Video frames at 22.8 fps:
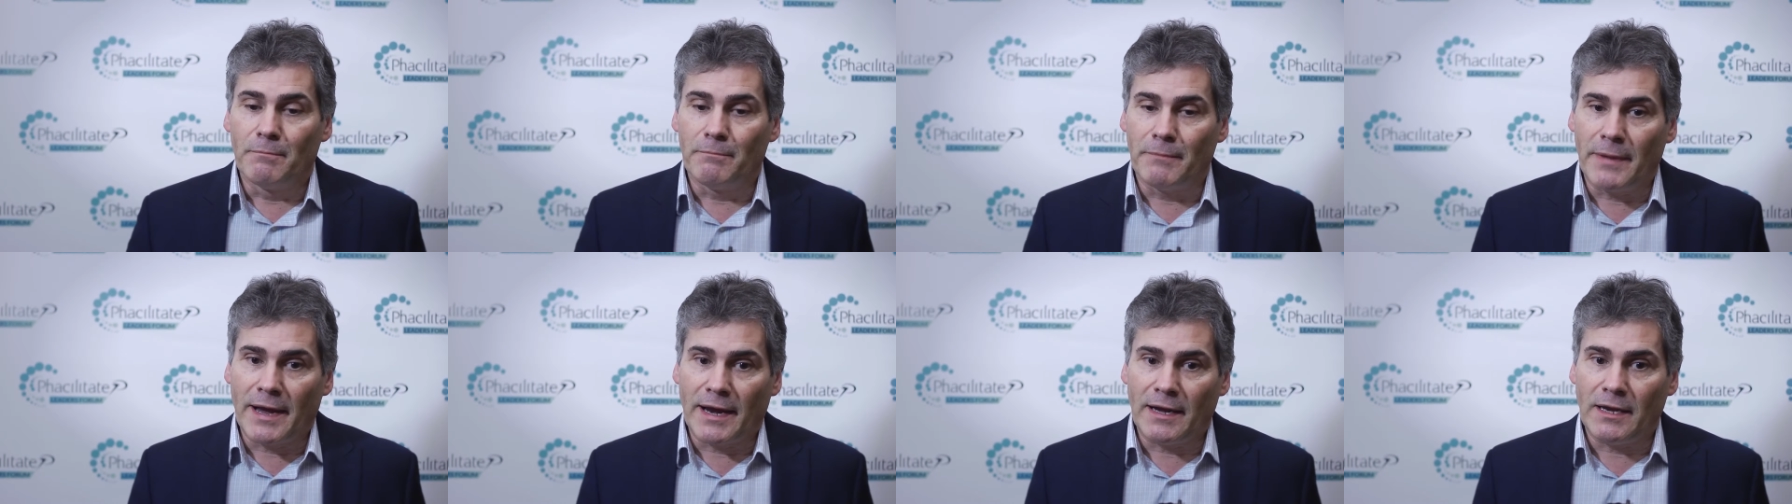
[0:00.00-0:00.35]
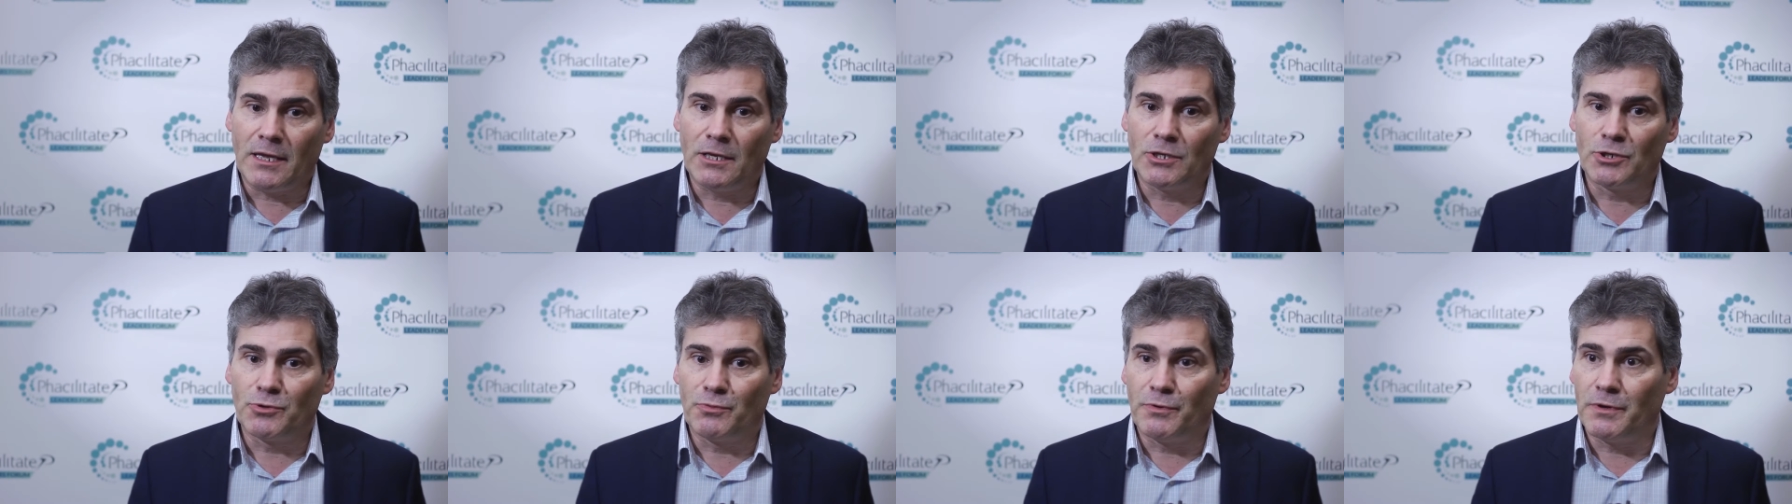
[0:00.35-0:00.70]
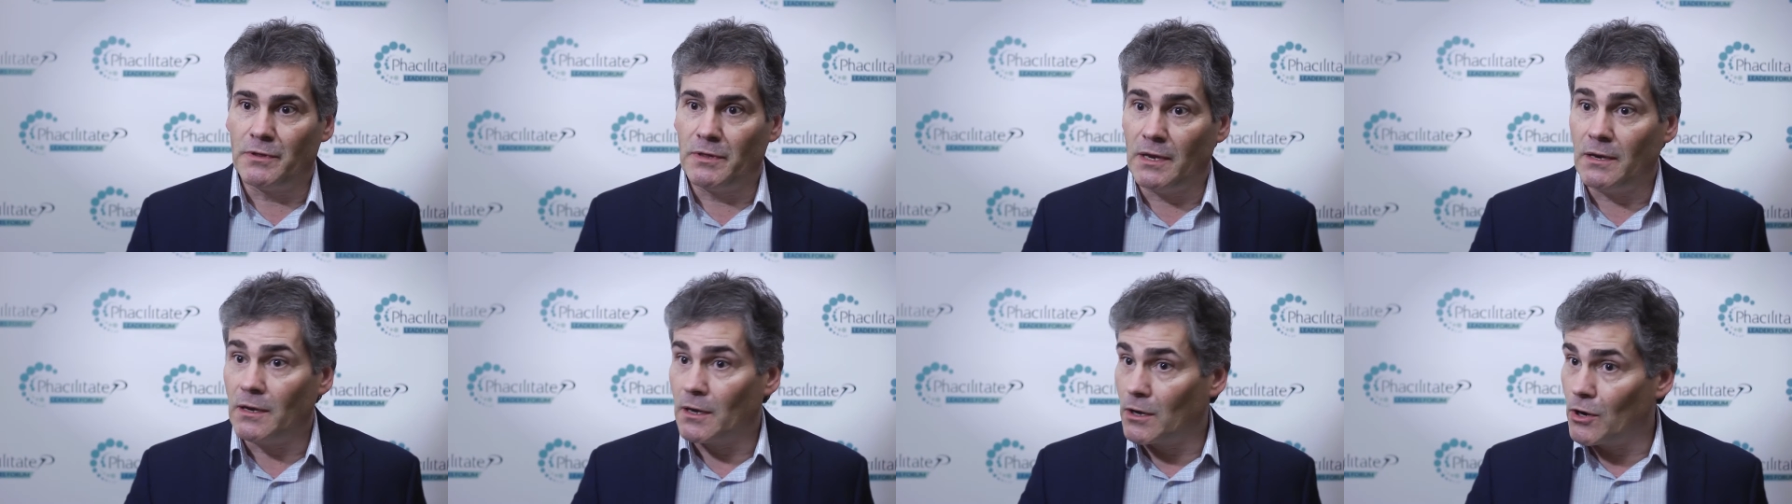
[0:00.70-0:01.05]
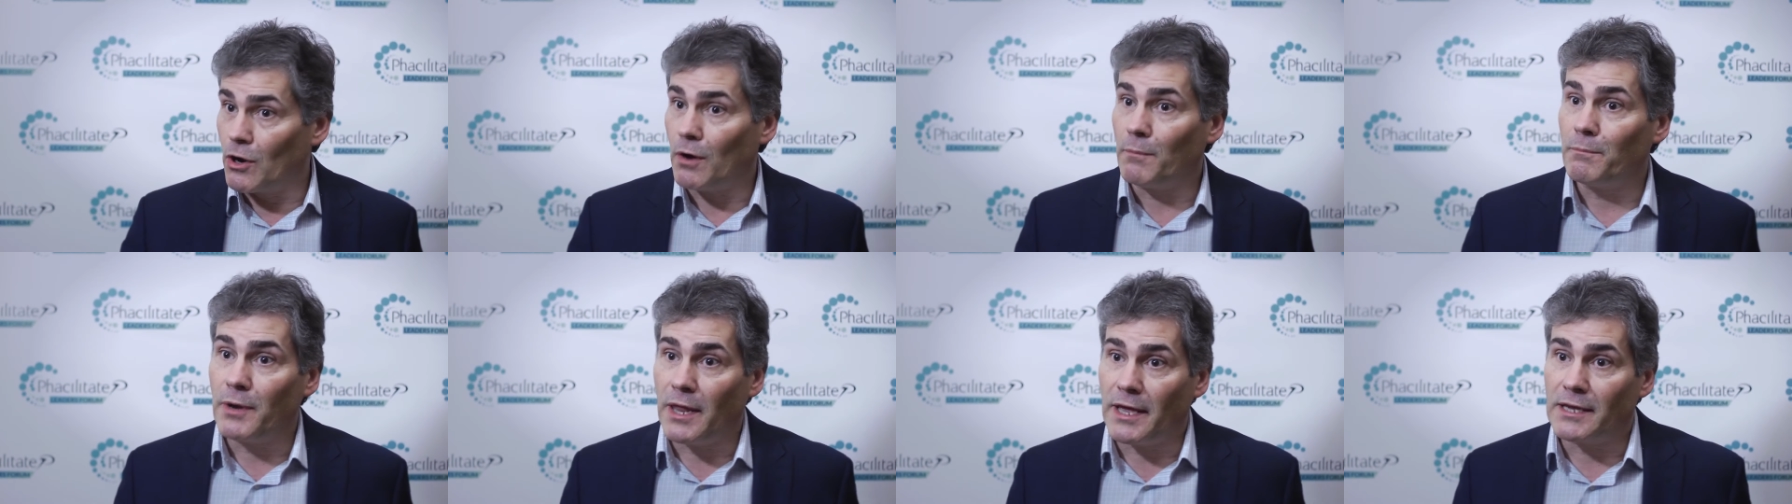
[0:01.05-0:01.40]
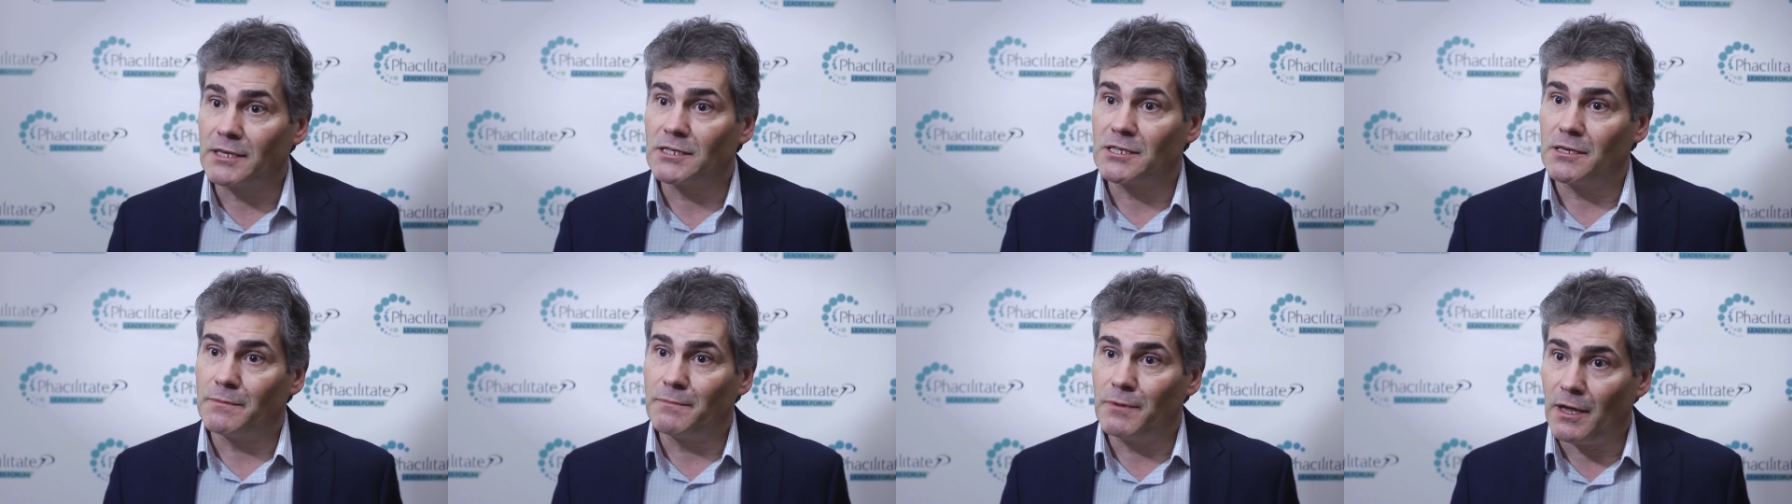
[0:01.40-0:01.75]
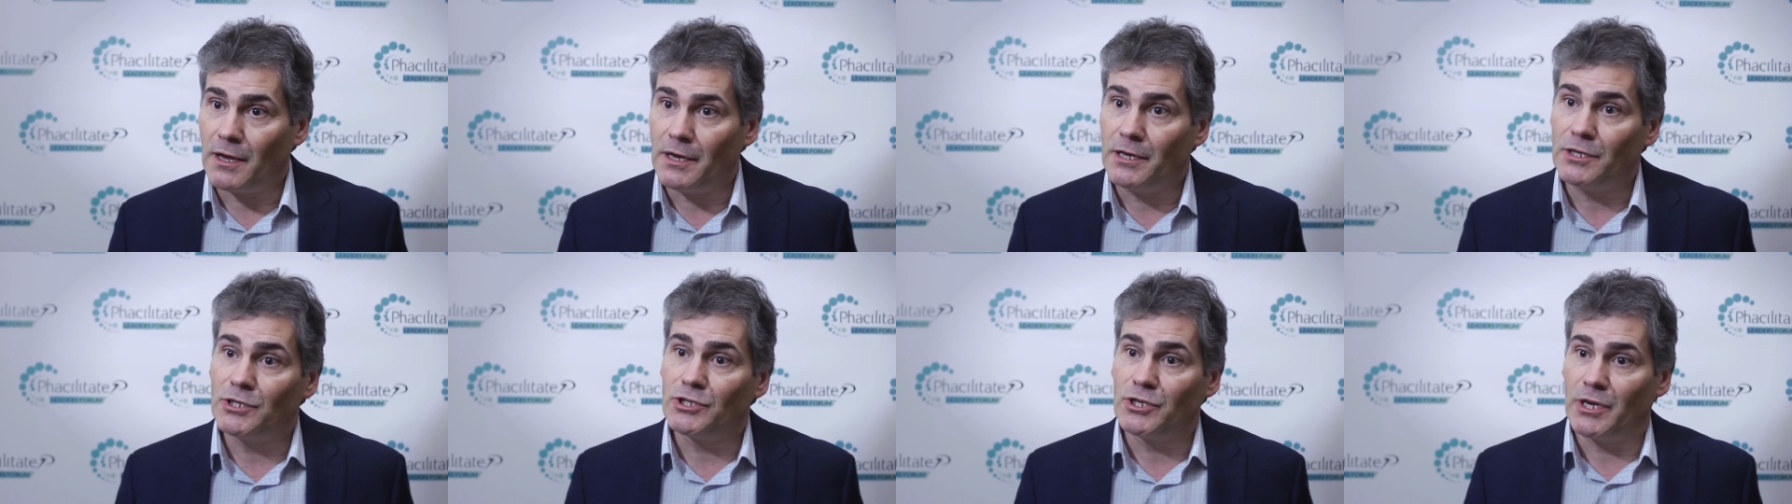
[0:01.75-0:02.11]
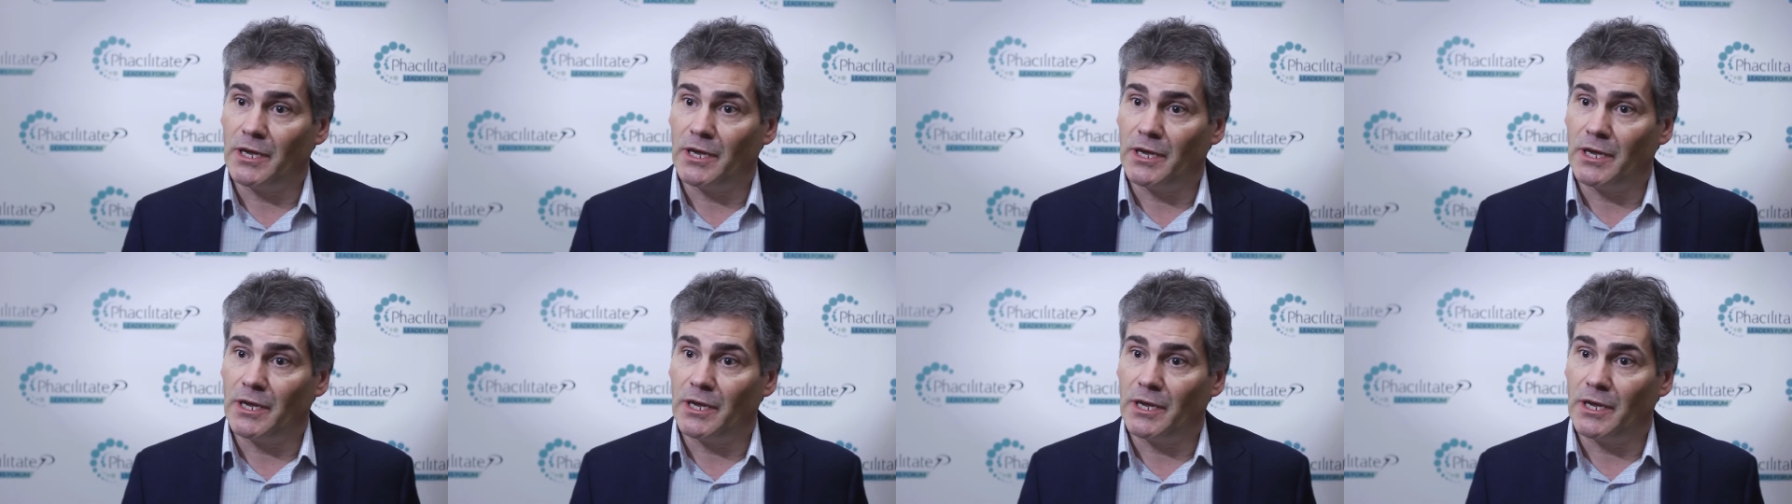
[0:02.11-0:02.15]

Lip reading: manage within a complex supply